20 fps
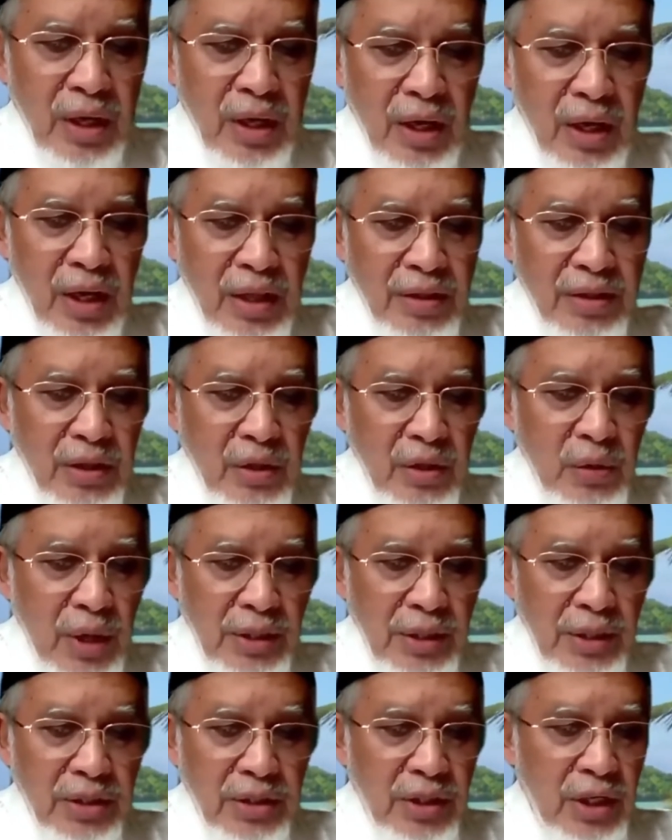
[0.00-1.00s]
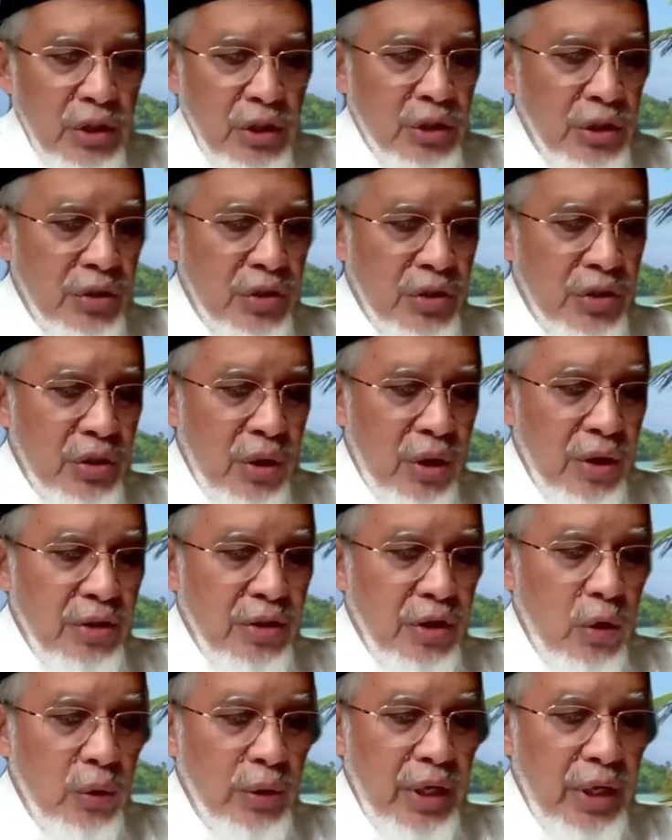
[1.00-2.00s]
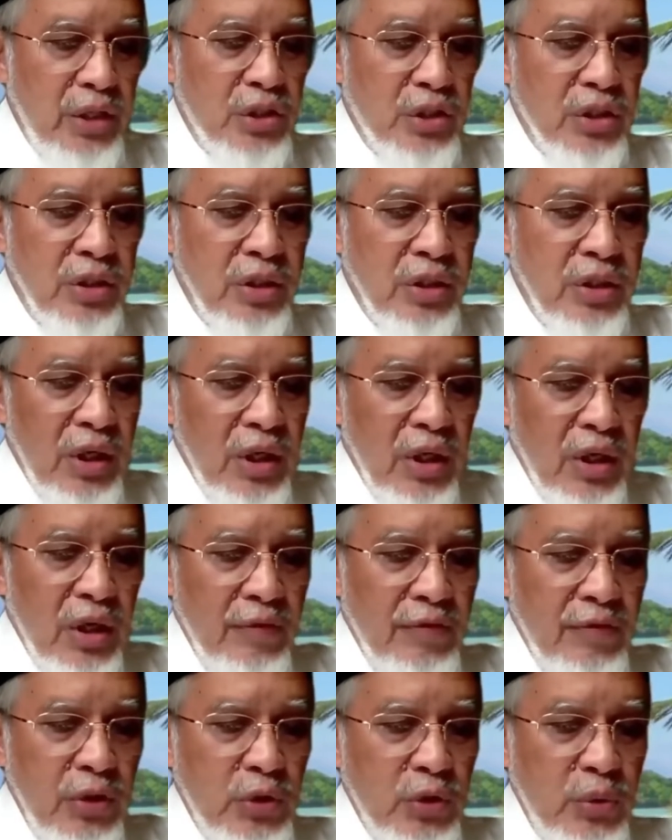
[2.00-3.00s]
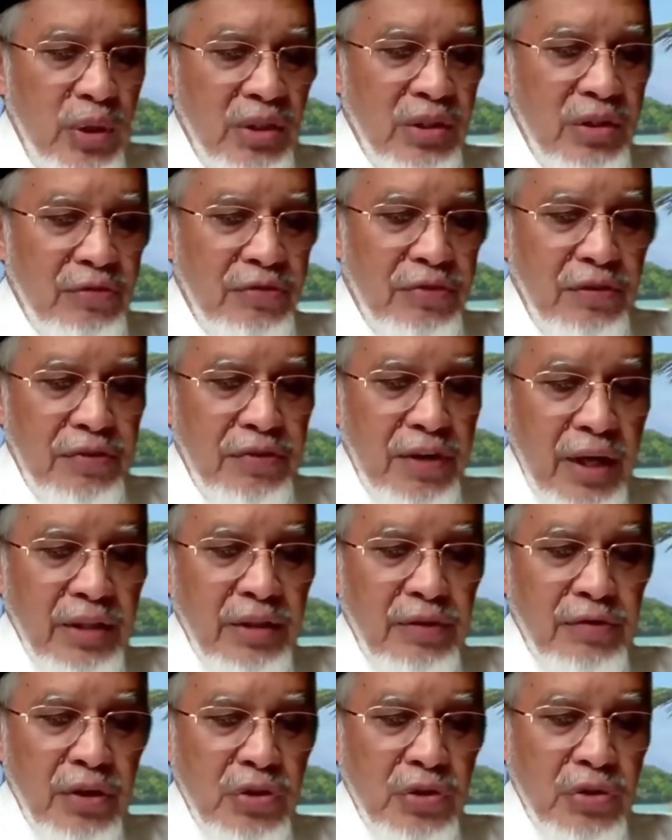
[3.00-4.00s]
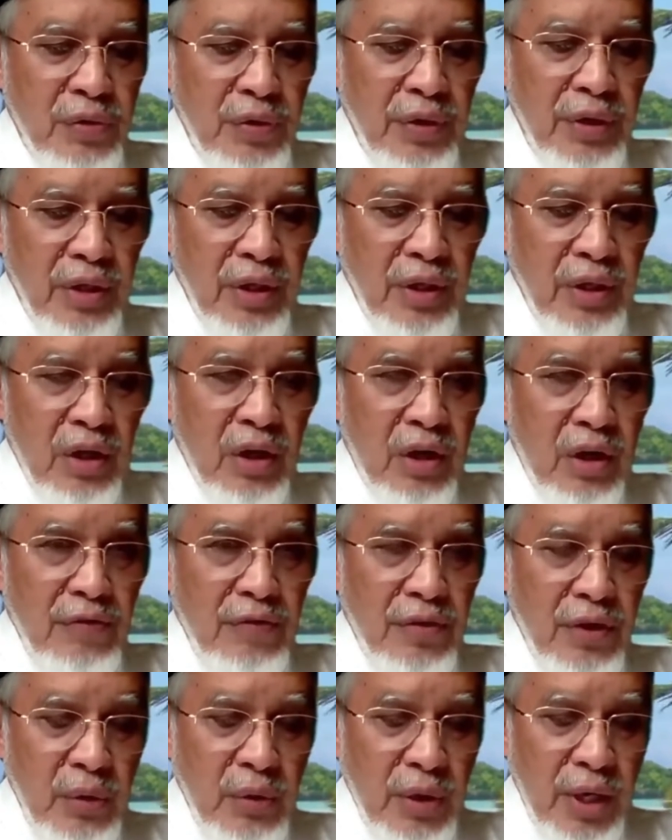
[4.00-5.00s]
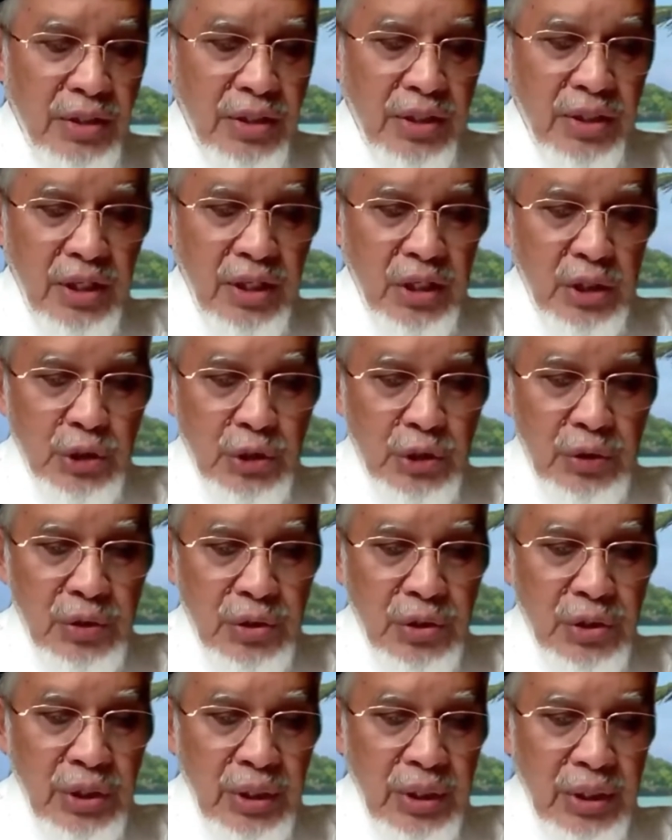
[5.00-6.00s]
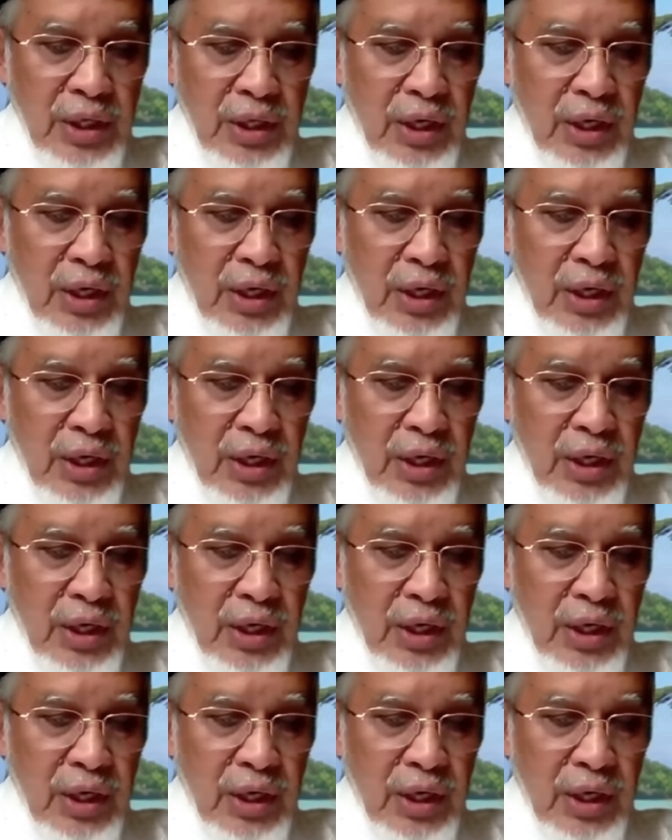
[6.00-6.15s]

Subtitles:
at the United Nations on the occasion of the 25th anniversary of the United Nations.